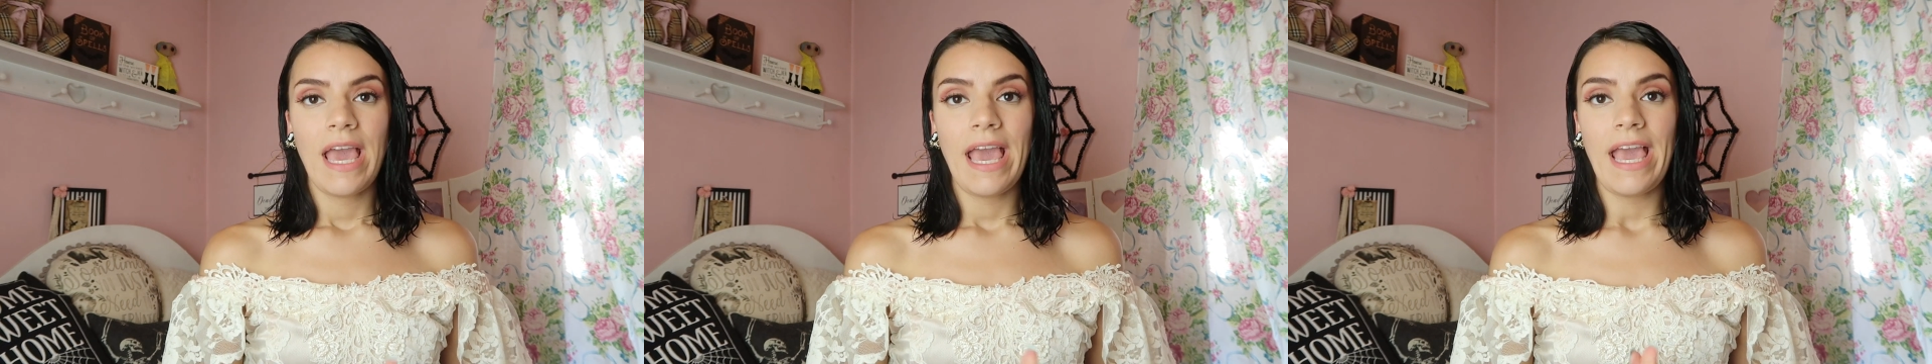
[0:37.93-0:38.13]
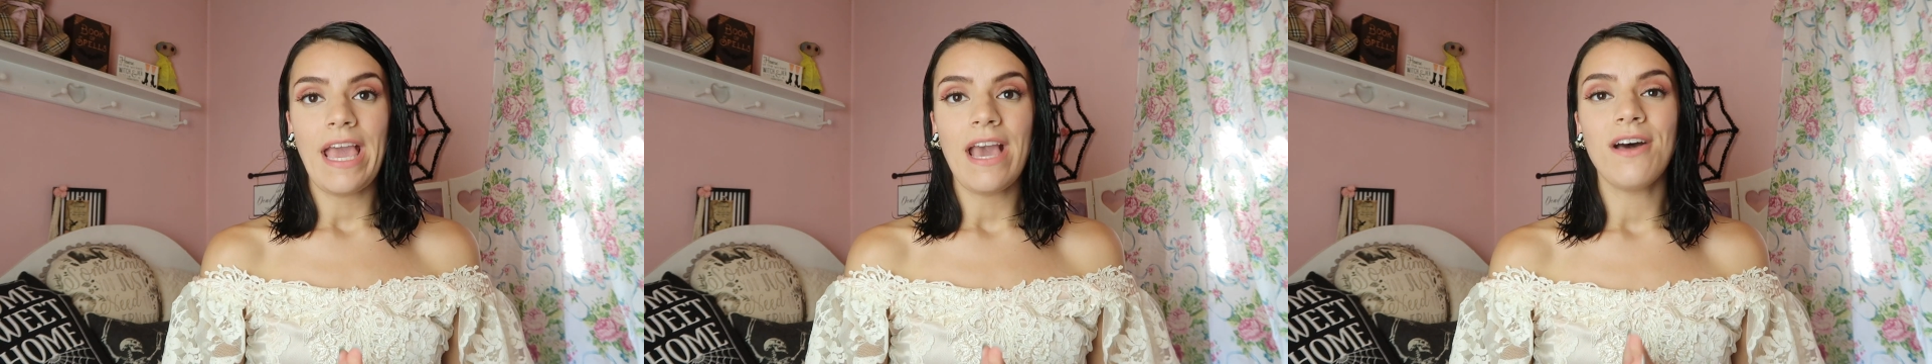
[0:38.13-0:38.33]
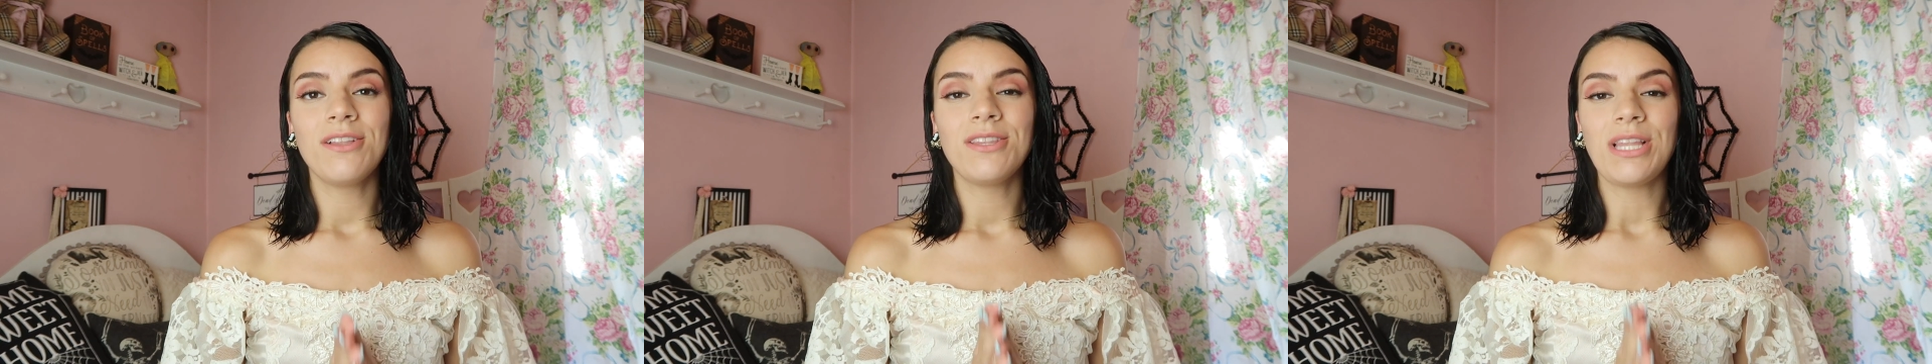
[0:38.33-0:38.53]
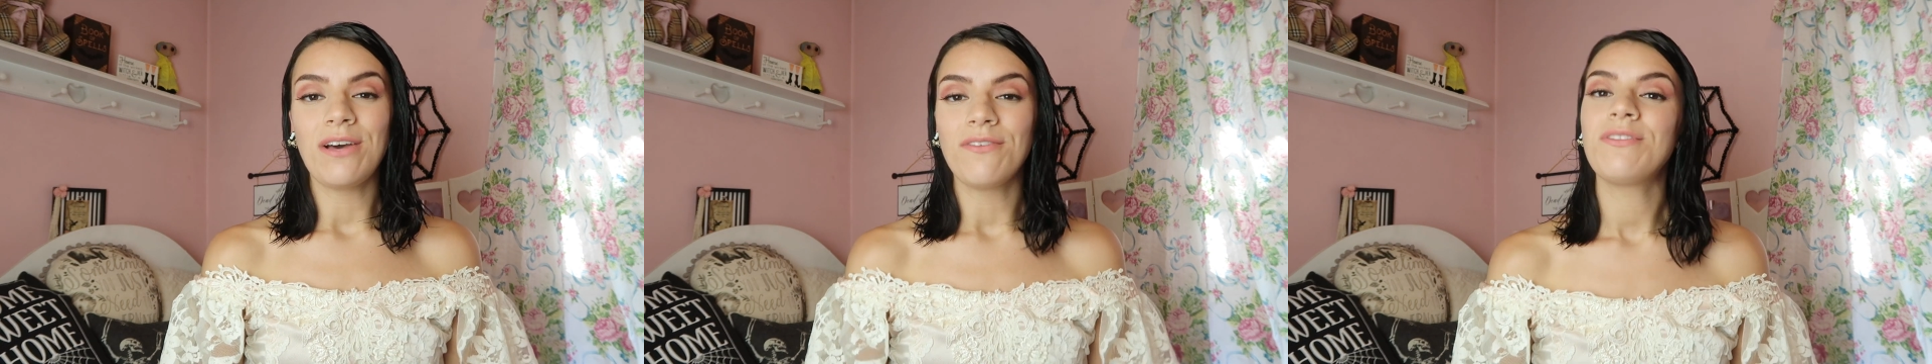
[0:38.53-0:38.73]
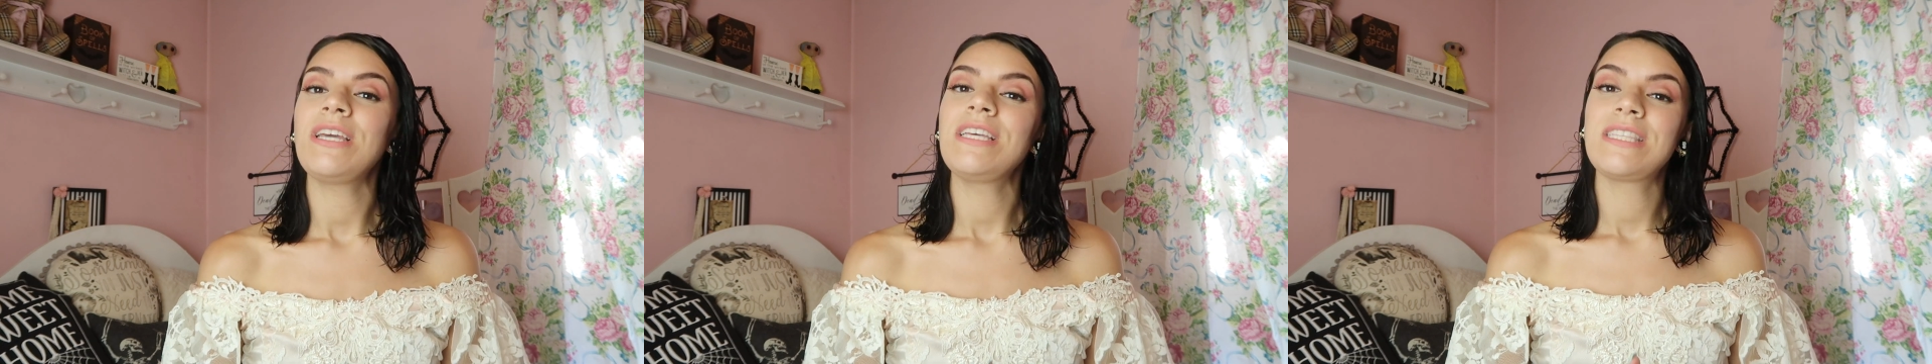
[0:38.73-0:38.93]
a
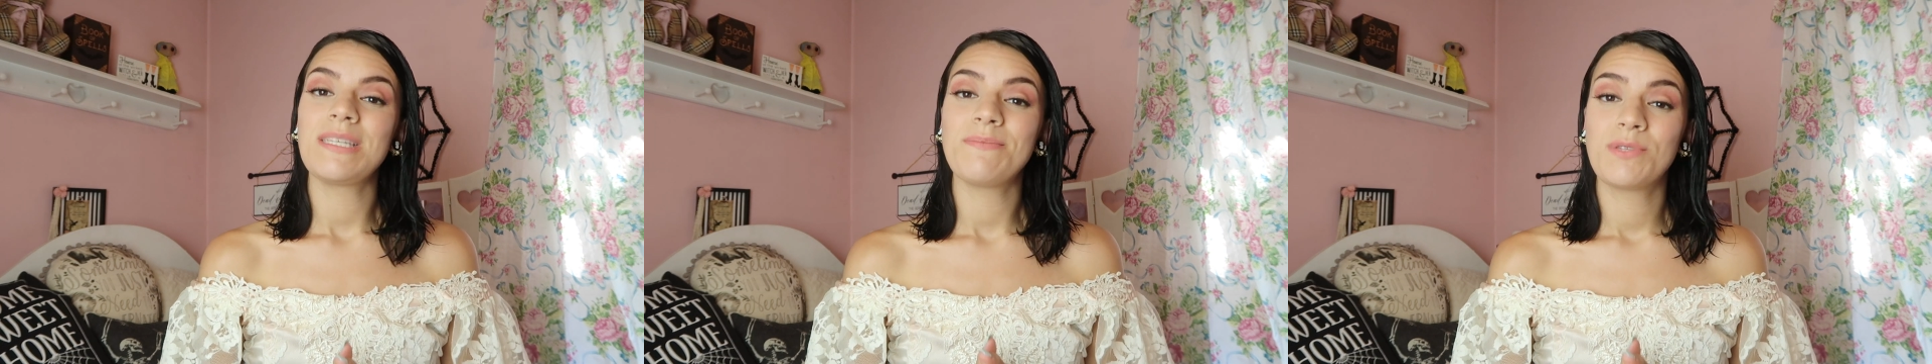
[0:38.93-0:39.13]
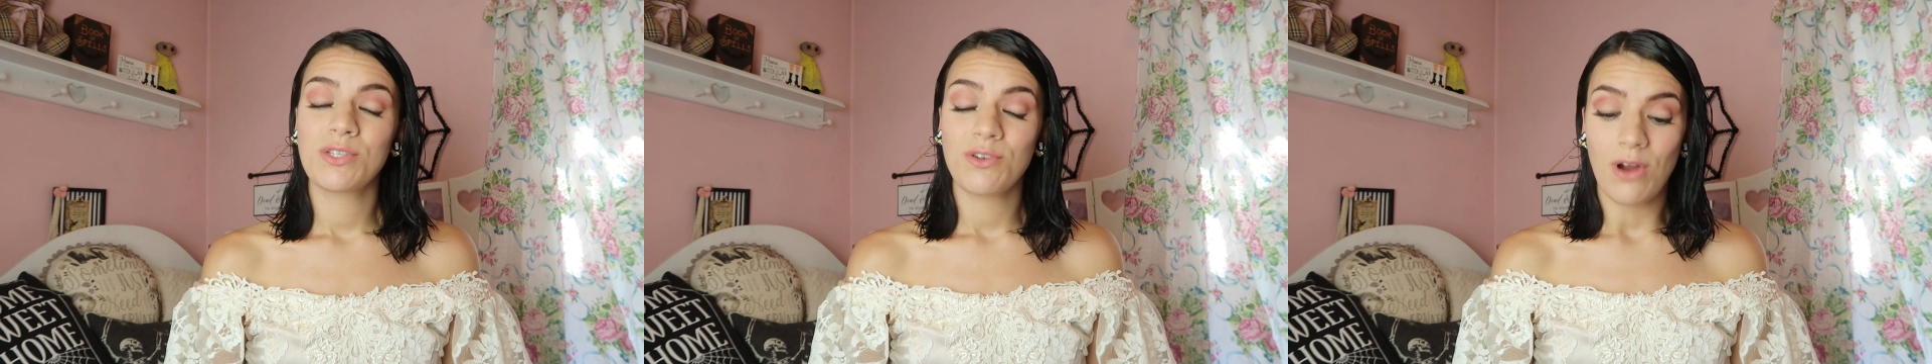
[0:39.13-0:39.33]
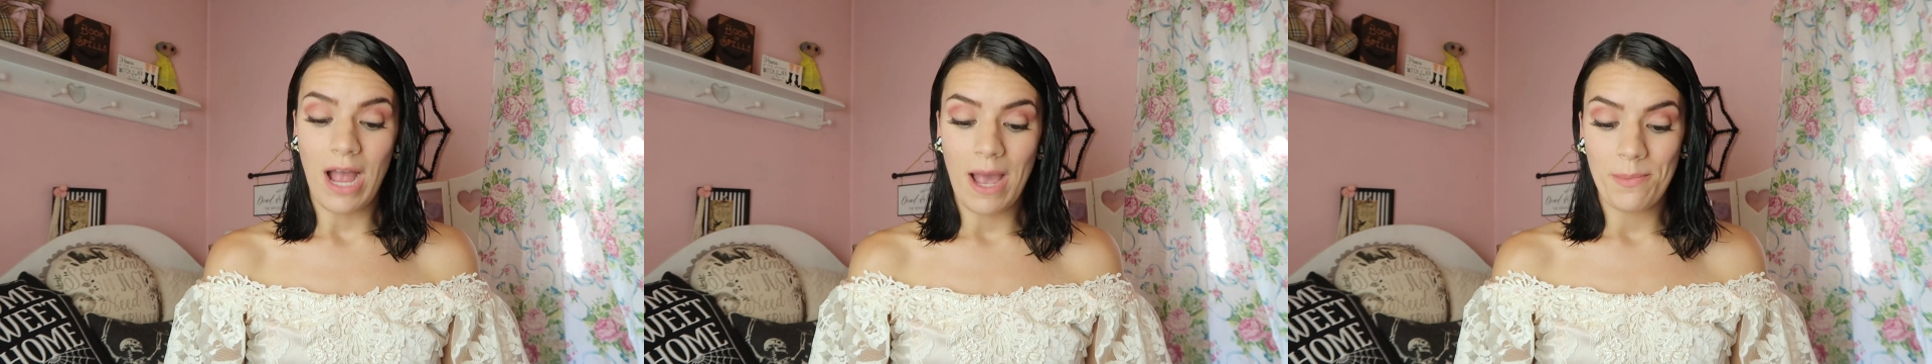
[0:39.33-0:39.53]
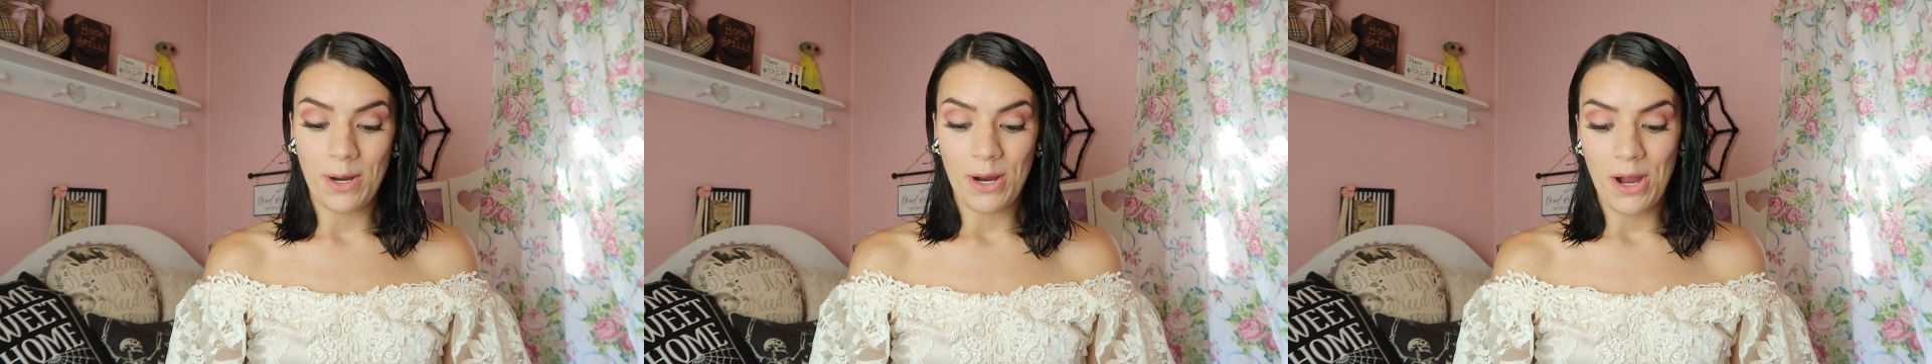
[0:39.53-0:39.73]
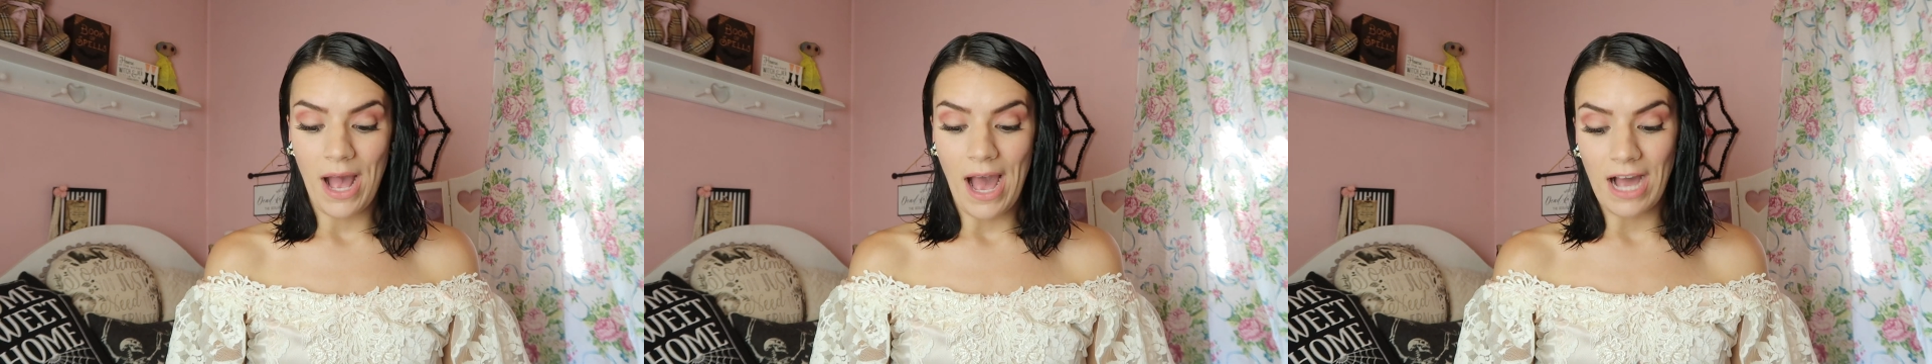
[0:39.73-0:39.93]
lovely subscriber